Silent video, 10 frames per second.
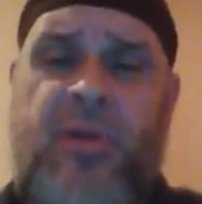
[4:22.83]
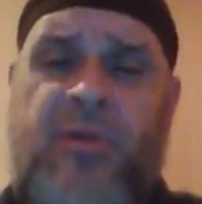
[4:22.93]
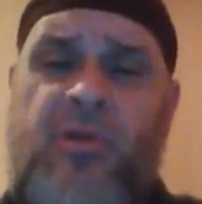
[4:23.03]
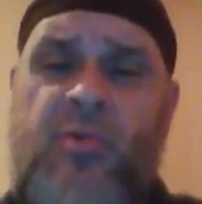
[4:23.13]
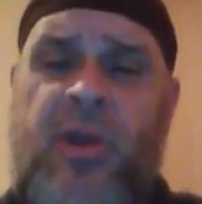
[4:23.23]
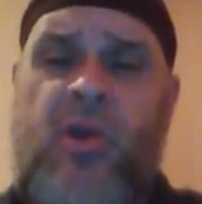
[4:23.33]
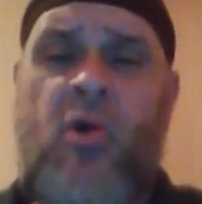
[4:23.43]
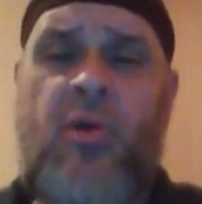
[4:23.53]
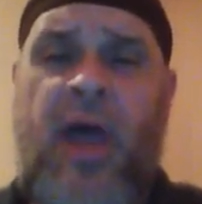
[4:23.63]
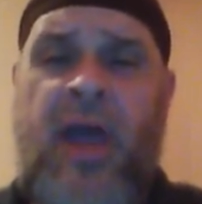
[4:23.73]
whether you want to
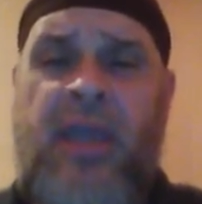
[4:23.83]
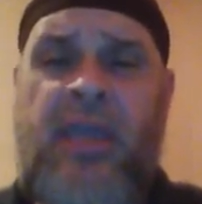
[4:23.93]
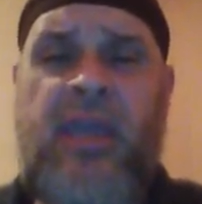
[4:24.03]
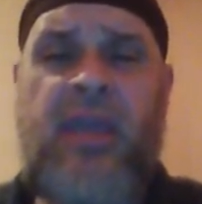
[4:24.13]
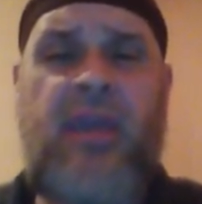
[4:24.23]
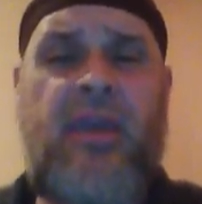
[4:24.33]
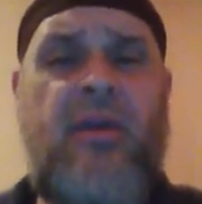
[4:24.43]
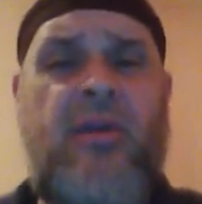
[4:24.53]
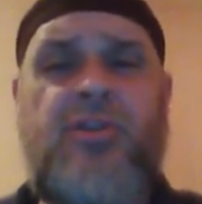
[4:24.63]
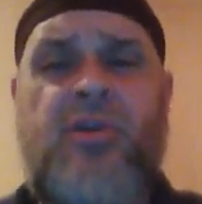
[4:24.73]
call it
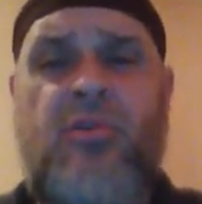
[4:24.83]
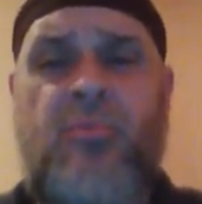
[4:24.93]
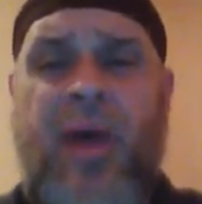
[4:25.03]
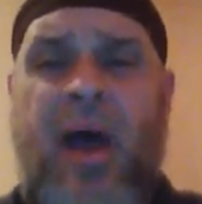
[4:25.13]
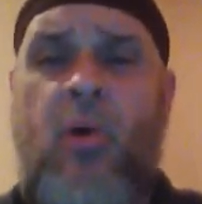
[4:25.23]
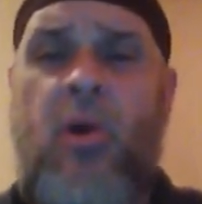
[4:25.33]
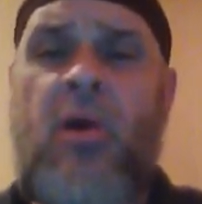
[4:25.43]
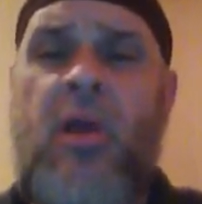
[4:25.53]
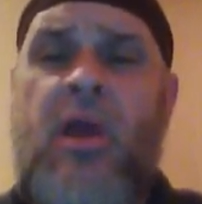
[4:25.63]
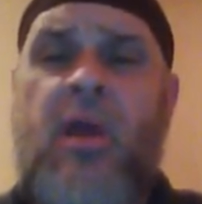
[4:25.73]
aiki, internal power,